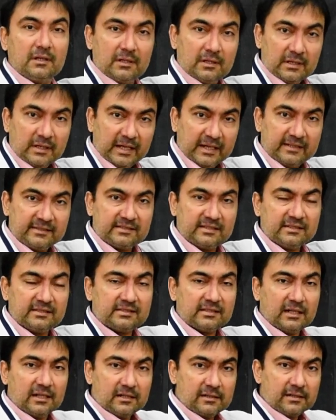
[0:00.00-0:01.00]
axis
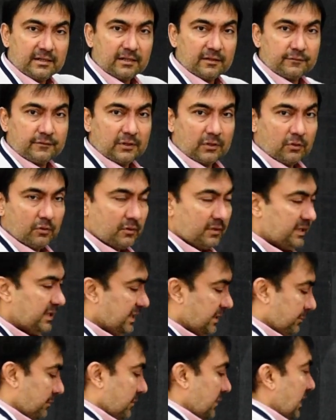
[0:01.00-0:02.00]
artery of the lower limb.
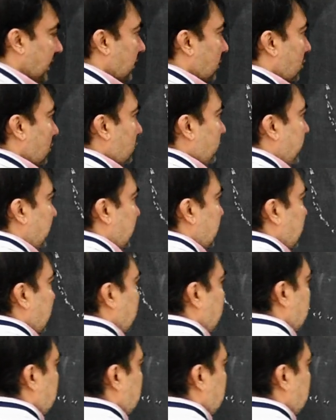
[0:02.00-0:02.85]
Along with that,